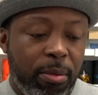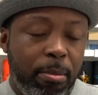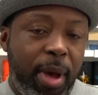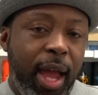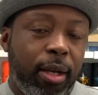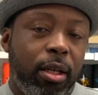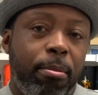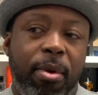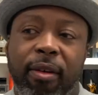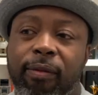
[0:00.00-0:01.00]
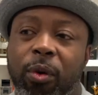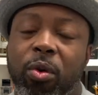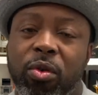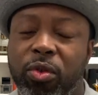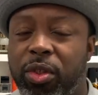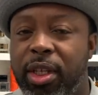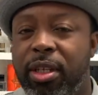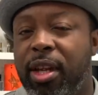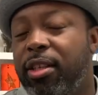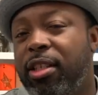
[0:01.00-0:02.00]
backed up by florals.
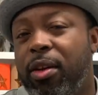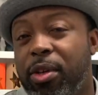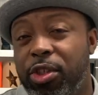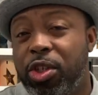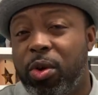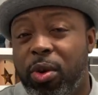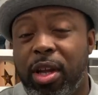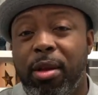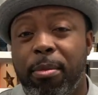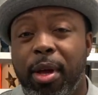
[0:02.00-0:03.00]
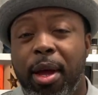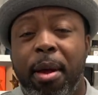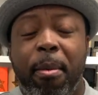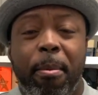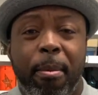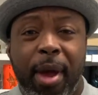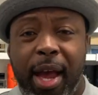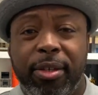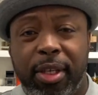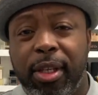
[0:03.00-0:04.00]
Doesn't necessarily scream
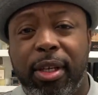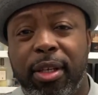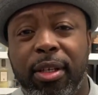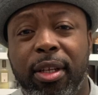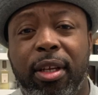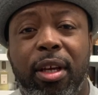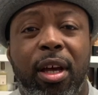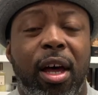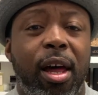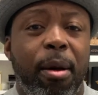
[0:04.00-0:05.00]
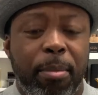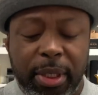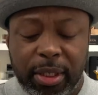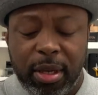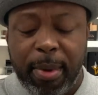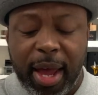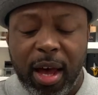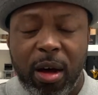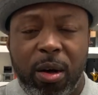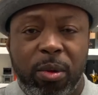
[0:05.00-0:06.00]
masculine, but
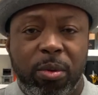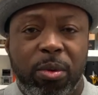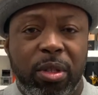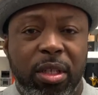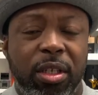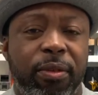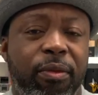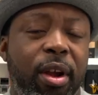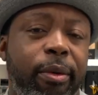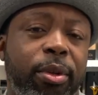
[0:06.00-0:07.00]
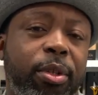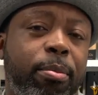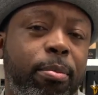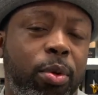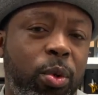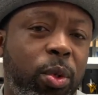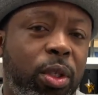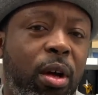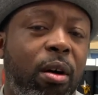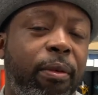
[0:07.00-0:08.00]
somehow this fragrance
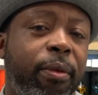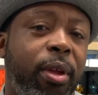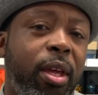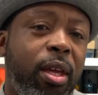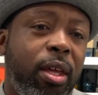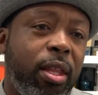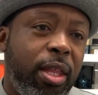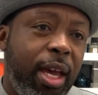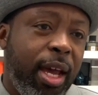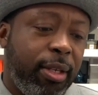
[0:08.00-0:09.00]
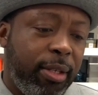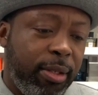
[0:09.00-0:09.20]
pulls off that